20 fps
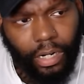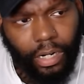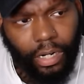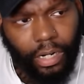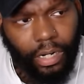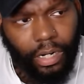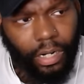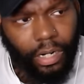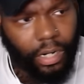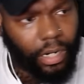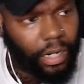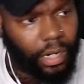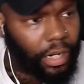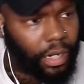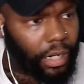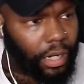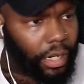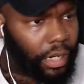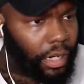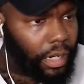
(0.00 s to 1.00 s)
Don't. See, you're on
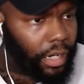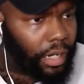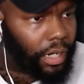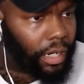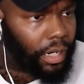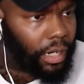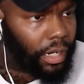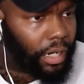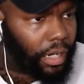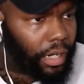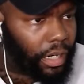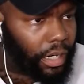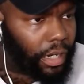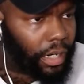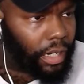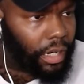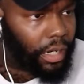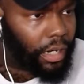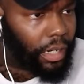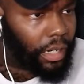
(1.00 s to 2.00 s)
things. Some
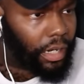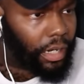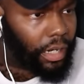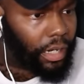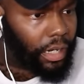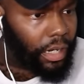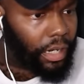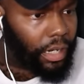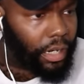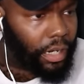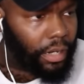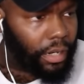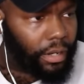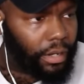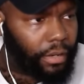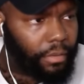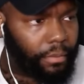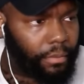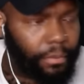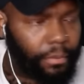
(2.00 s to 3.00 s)
feminine you.
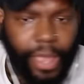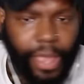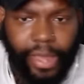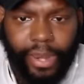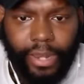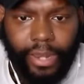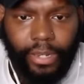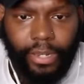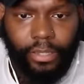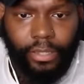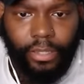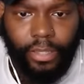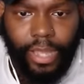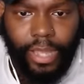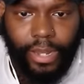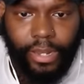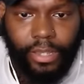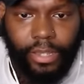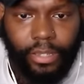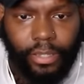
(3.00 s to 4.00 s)
Nah, that is
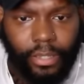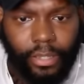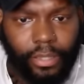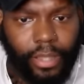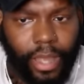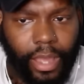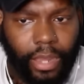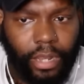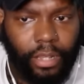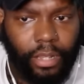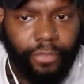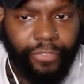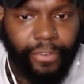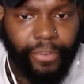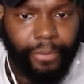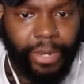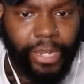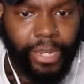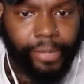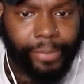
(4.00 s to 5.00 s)
that is that is
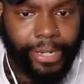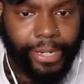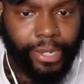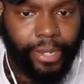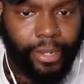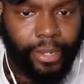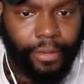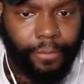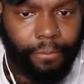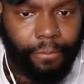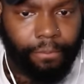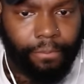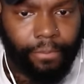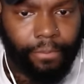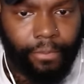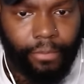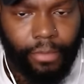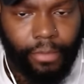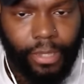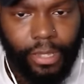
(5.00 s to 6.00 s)
femininity.
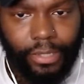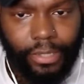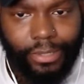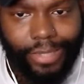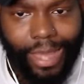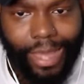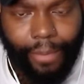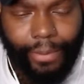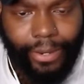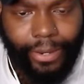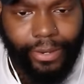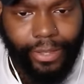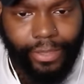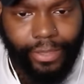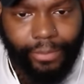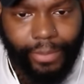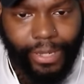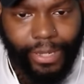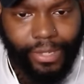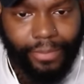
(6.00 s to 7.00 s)
Stopping
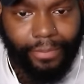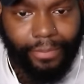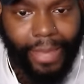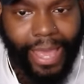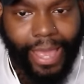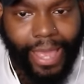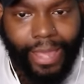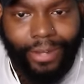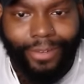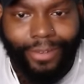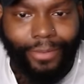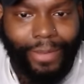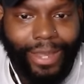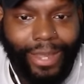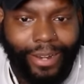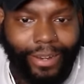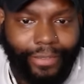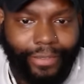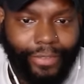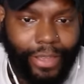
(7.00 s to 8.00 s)
another man's bag, no
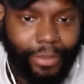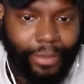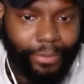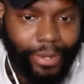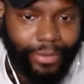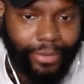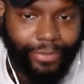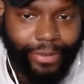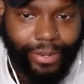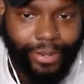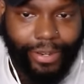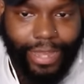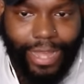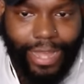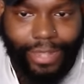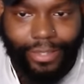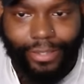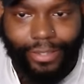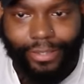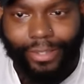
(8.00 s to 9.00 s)
matter if y'all beefing or
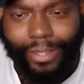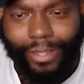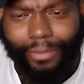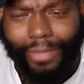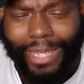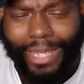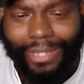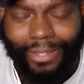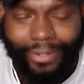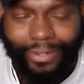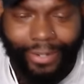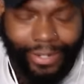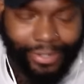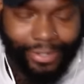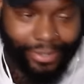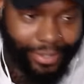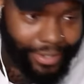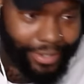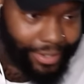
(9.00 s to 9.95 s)
not, to stop. That's crazy.